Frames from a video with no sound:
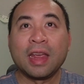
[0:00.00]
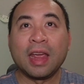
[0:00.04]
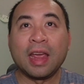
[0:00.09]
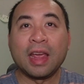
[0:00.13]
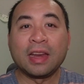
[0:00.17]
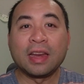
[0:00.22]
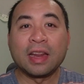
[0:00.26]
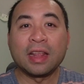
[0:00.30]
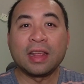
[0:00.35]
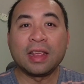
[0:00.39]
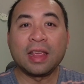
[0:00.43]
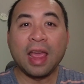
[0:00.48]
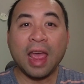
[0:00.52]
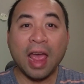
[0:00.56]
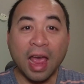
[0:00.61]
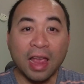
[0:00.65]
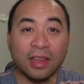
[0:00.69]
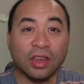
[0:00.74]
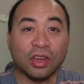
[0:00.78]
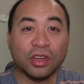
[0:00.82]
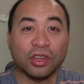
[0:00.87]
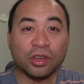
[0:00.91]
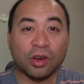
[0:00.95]
And it
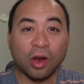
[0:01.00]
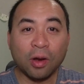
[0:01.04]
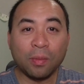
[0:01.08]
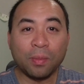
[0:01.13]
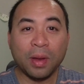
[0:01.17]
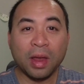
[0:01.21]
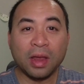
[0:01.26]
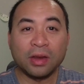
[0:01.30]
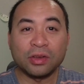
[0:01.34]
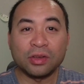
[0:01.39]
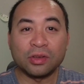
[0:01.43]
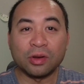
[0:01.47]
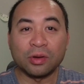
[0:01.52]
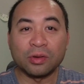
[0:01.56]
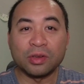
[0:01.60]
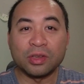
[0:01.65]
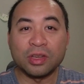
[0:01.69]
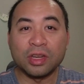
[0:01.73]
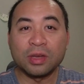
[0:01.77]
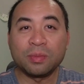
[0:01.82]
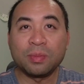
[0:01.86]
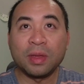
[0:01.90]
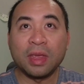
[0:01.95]
has a sharp edge, so
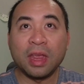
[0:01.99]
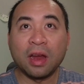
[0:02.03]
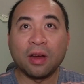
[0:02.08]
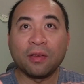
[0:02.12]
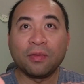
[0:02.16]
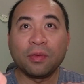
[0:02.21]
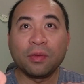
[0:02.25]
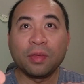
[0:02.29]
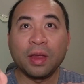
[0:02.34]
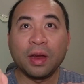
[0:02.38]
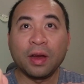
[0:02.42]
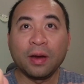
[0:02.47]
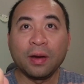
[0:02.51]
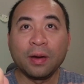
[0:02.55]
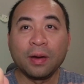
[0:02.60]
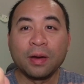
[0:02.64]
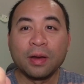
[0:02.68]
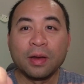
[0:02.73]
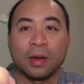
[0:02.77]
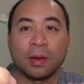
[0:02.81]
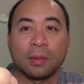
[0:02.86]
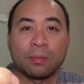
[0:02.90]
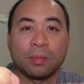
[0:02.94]
just be careful there.
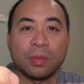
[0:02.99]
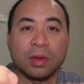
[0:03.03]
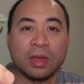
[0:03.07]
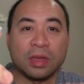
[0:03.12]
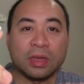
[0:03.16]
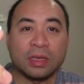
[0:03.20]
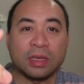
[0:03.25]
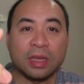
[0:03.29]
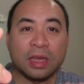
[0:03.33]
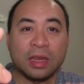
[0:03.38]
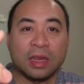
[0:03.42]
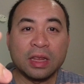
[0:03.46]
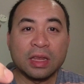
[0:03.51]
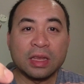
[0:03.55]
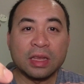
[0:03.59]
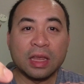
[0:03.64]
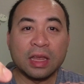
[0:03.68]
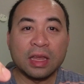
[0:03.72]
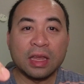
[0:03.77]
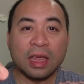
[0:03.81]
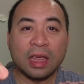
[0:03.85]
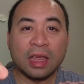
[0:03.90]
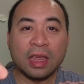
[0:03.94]
But you see
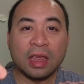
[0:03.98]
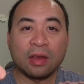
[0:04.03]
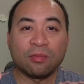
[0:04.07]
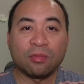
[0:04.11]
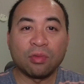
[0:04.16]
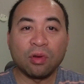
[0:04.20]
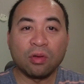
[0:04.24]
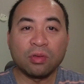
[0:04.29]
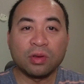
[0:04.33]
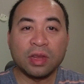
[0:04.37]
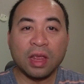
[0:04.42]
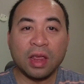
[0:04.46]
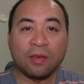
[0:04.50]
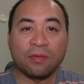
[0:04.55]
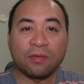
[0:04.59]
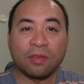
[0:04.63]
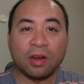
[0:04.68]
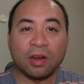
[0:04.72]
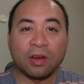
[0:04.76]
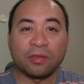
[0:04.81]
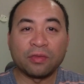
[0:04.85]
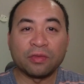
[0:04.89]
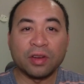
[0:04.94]
that it can rotate
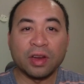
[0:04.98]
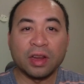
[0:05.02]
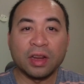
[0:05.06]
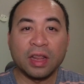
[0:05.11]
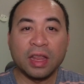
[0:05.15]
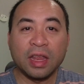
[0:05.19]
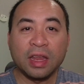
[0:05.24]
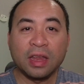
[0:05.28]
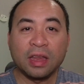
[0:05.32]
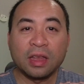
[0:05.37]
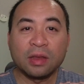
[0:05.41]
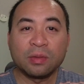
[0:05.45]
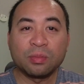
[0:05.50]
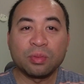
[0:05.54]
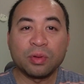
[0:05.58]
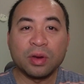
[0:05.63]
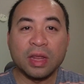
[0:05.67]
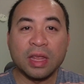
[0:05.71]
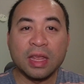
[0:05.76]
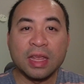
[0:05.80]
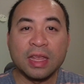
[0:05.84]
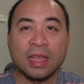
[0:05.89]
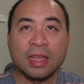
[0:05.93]
very freely. It's
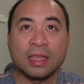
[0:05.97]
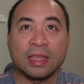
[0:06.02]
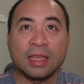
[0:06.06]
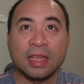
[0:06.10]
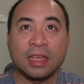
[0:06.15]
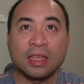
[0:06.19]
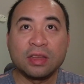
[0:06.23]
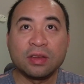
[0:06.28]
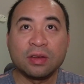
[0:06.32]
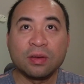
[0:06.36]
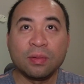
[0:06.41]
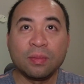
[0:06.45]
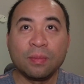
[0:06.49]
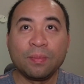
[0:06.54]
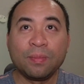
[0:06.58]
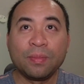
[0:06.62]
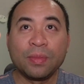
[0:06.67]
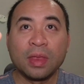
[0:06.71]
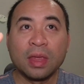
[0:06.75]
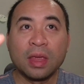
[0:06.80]
pretty easy to.